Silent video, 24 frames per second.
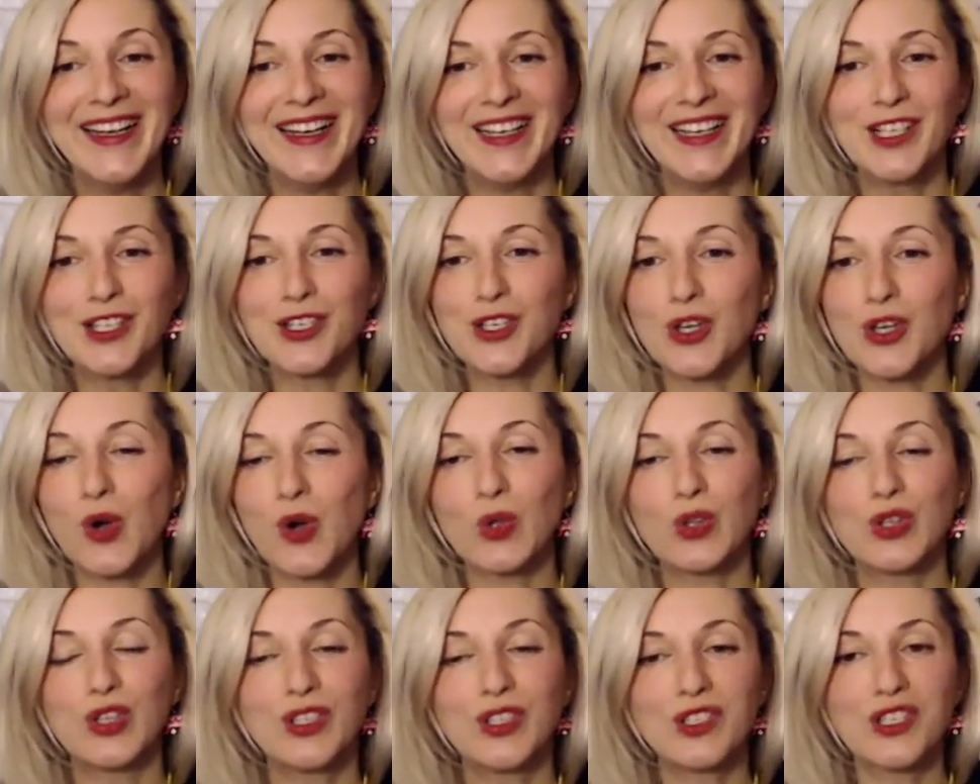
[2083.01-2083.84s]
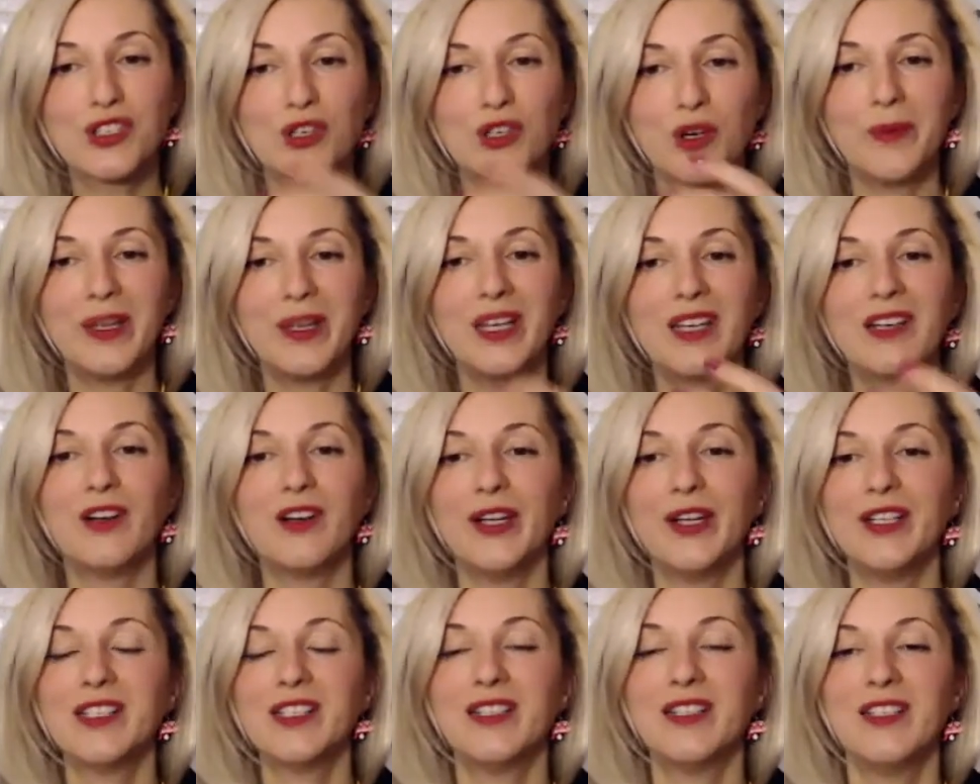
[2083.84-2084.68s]
So there's so many
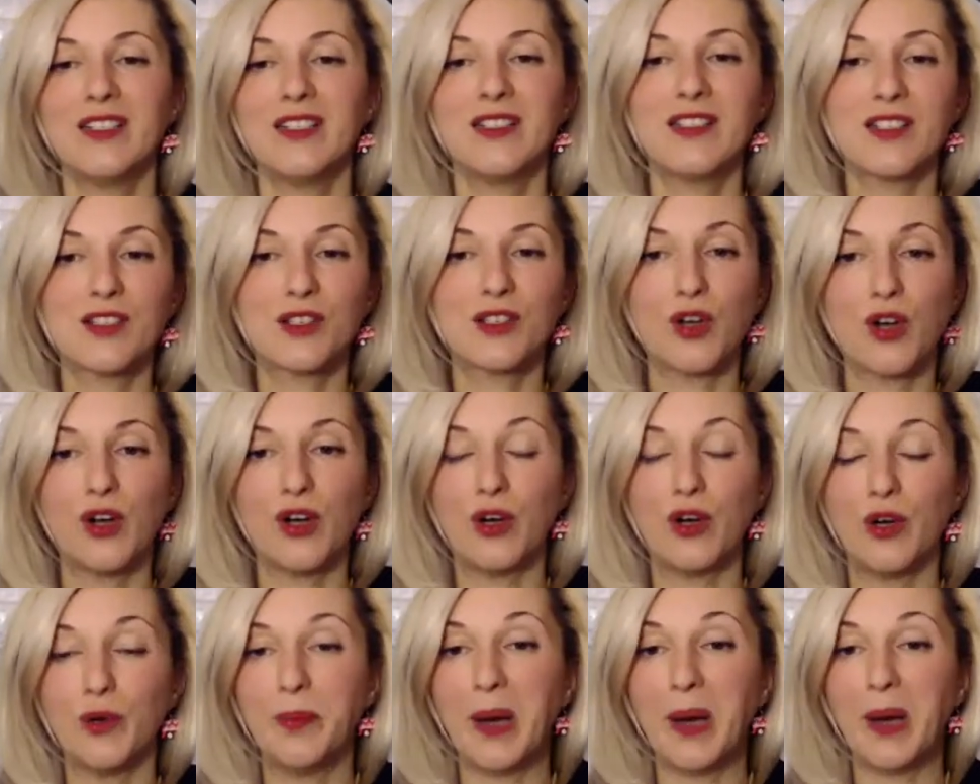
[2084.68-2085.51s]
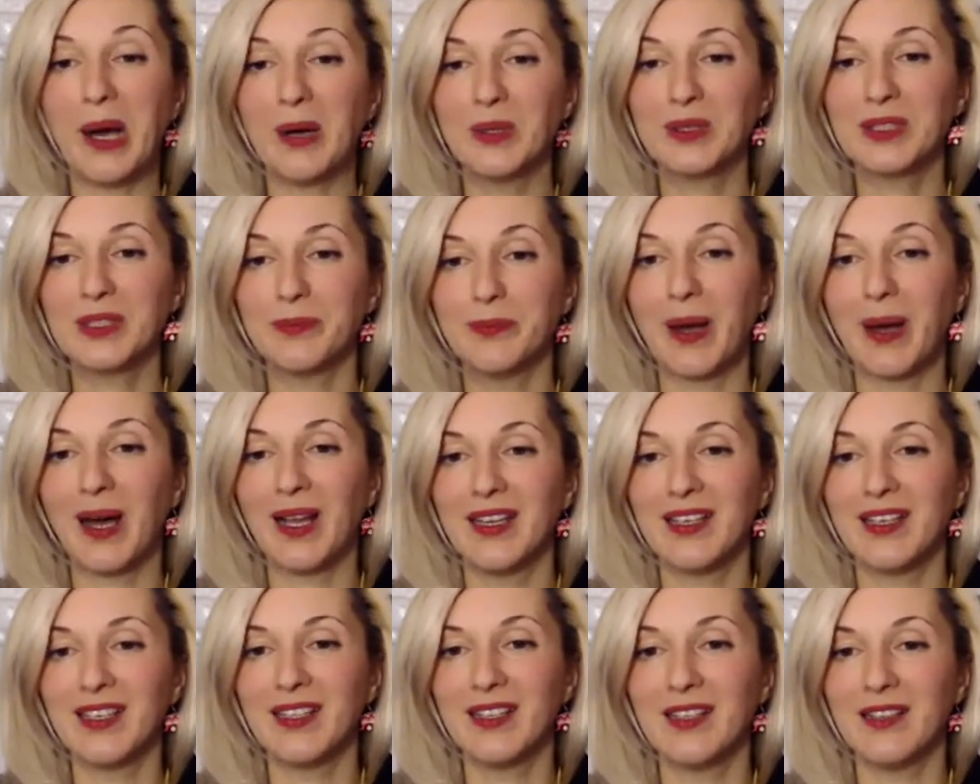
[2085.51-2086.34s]
coincidences about
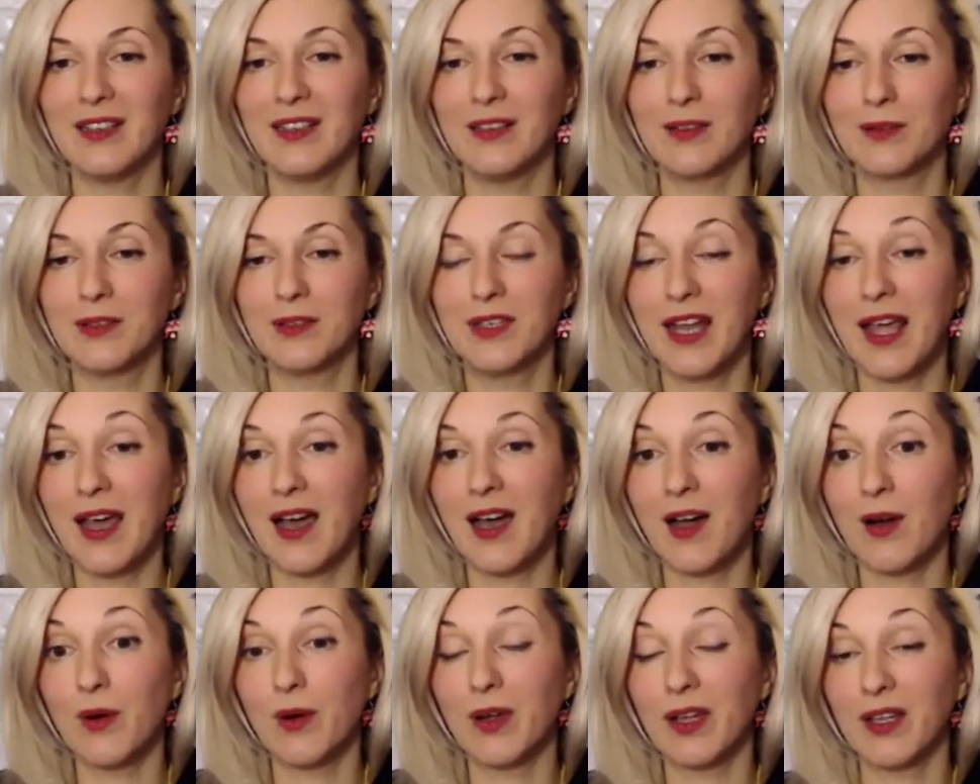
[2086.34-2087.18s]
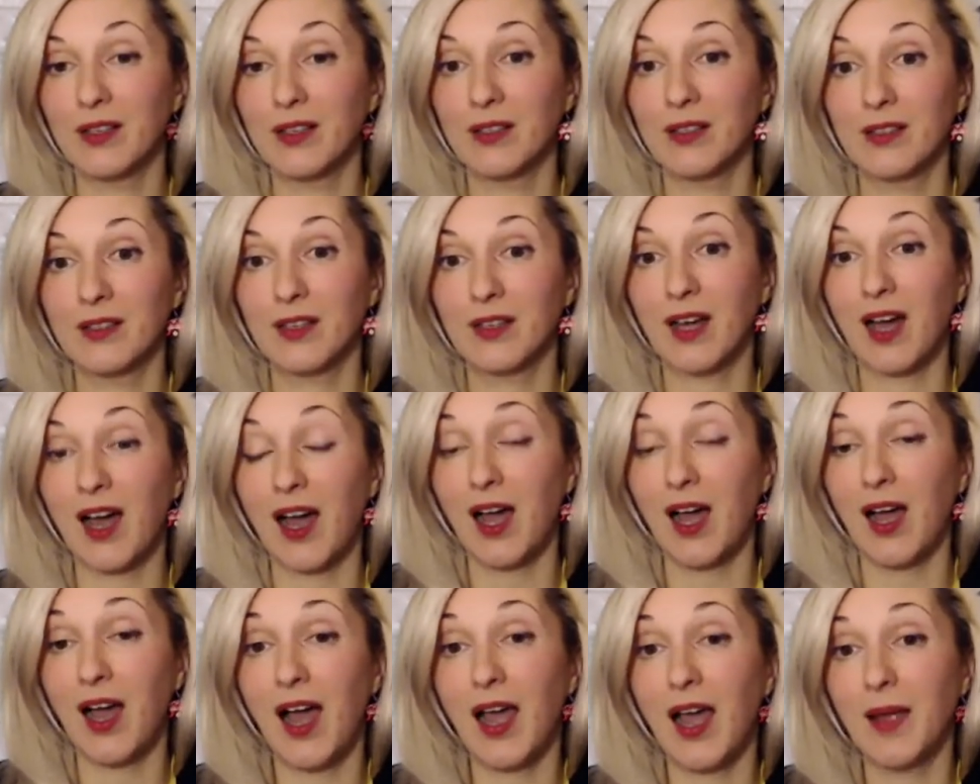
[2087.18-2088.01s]
Bali now, and
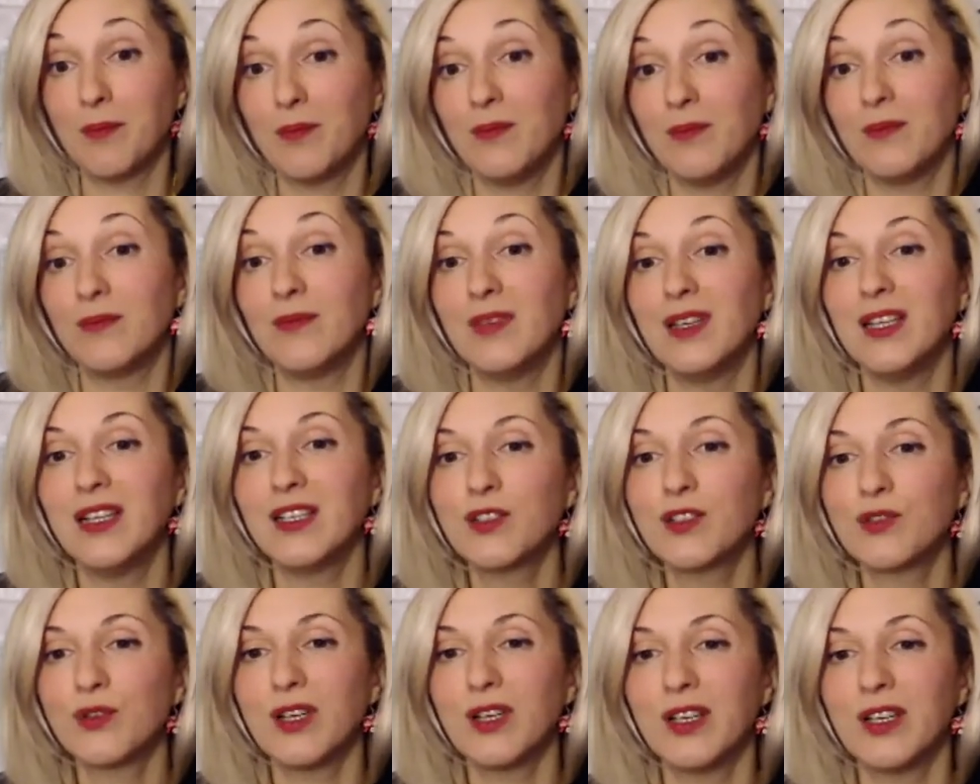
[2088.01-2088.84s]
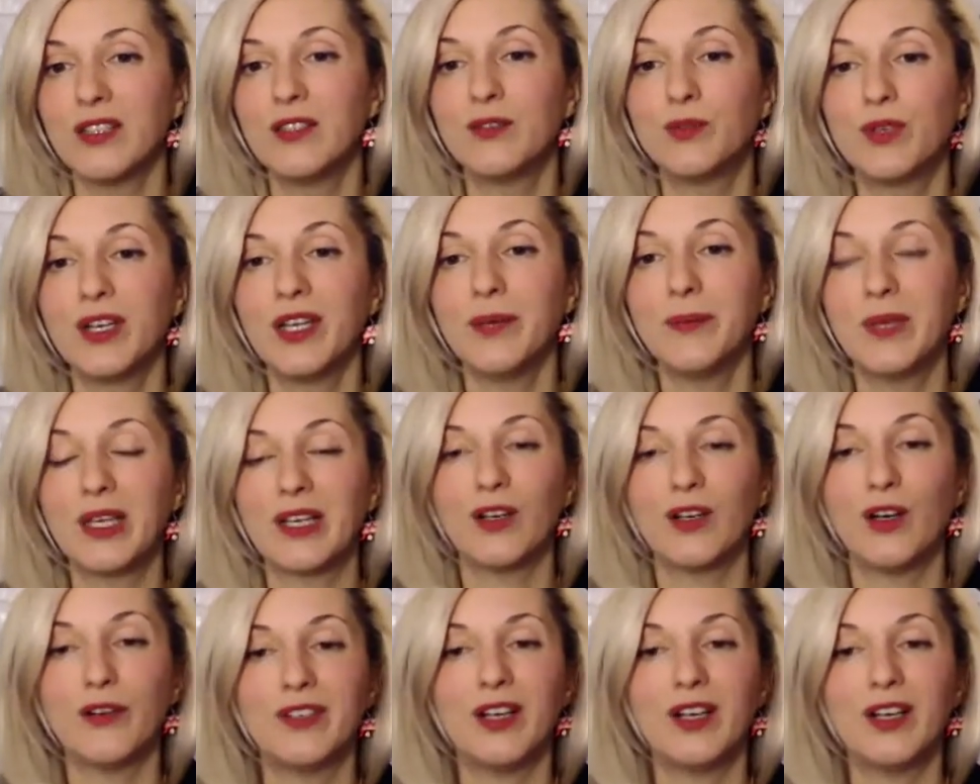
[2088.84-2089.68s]
I'm literally
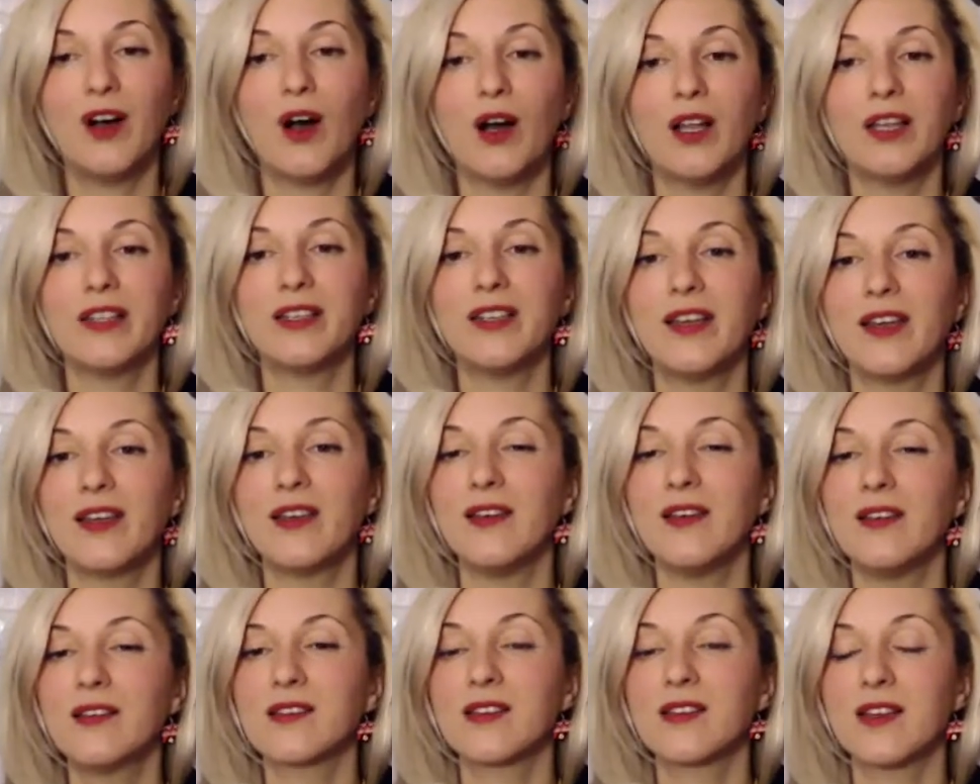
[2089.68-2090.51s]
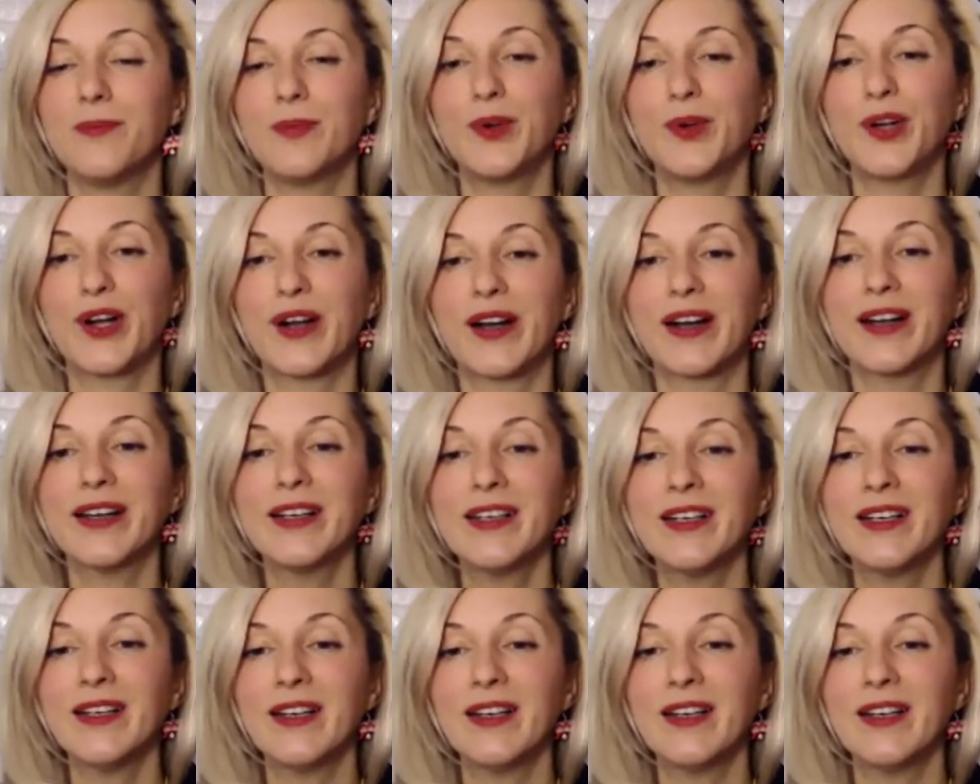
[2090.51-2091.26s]
dreaming of a holiday somewhere